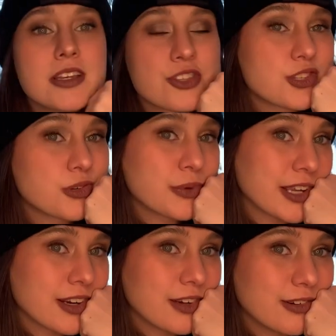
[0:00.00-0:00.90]
So we
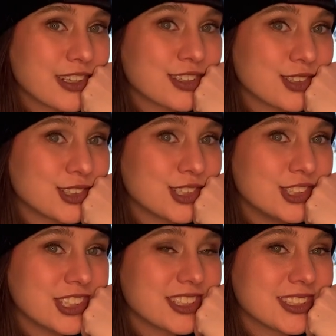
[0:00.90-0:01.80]
are going to
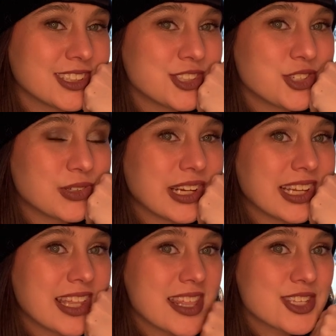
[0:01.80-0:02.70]
just
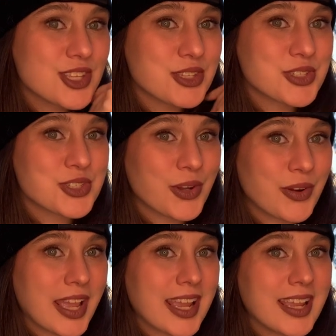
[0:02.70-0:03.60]
enjoy this snow
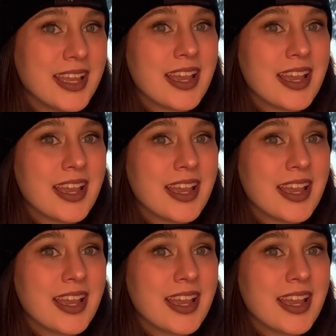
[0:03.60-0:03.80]
day.